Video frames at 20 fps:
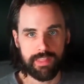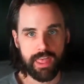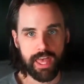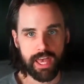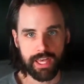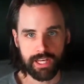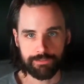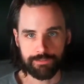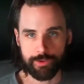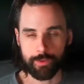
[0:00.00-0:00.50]

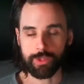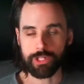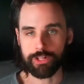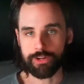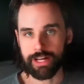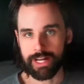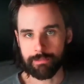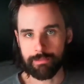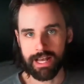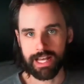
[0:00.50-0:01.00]
And if you want to
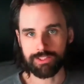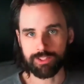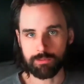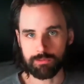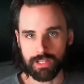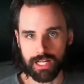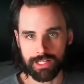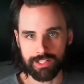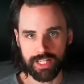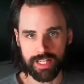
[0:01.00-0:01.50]
learn how to master
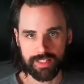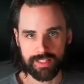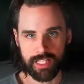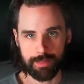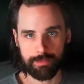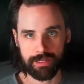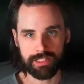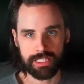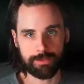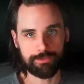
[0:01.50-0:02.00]
blockchain
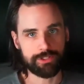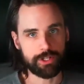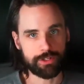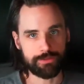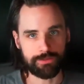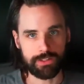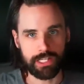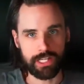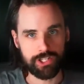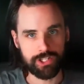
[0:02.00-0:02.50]
step-by-step start
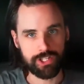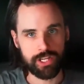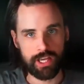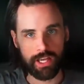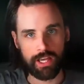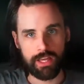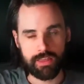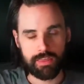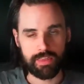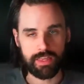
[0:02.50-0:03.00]
to finish,
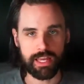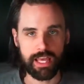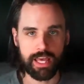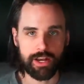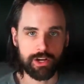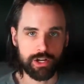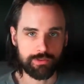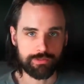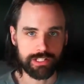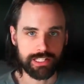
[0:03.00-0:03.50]
then
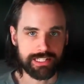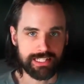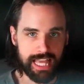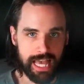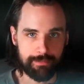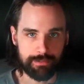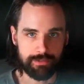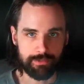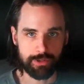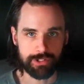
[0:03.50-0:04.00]
head on over to
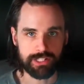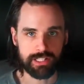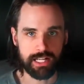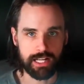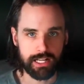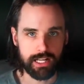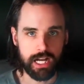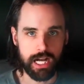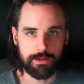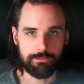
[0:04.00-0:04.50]

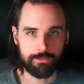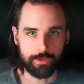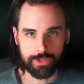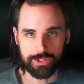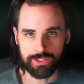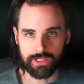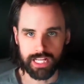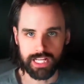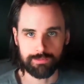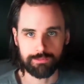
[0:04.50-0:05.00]

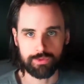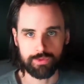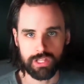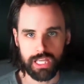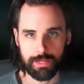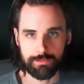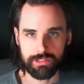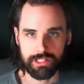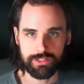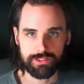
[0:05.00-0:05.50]

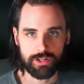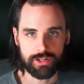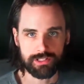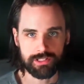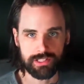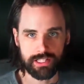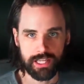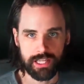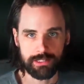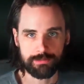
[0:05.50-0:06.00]
dappuniversity.com/bootcamp to get started today.